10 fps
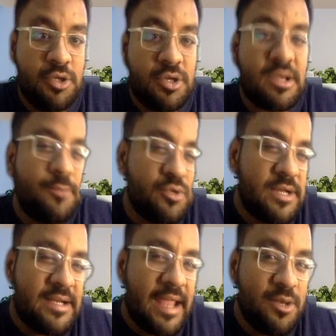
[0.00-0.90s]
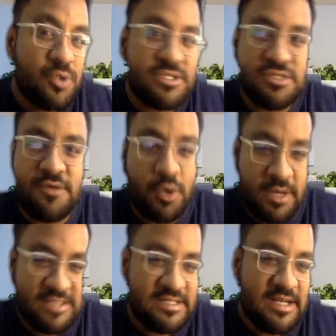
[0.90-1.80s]
come to the diagnosis of
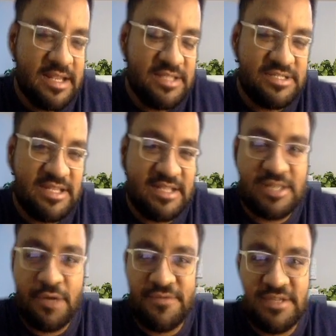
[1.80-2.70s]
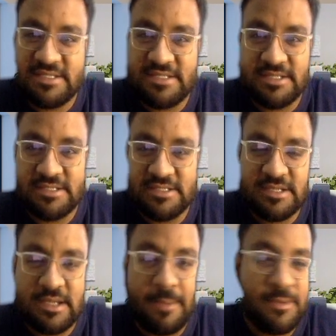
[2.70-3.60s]
non-accidental injury, instead of just
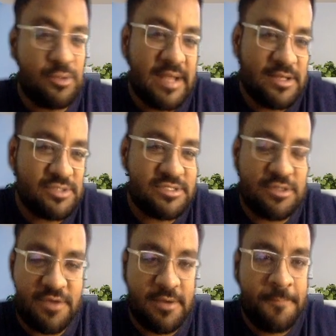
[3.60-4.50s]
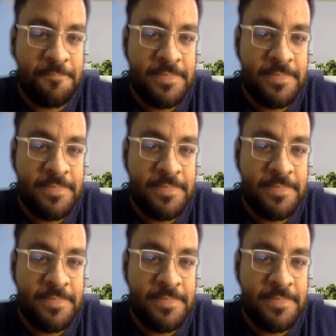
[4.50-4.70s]
coming to a diagnosis of a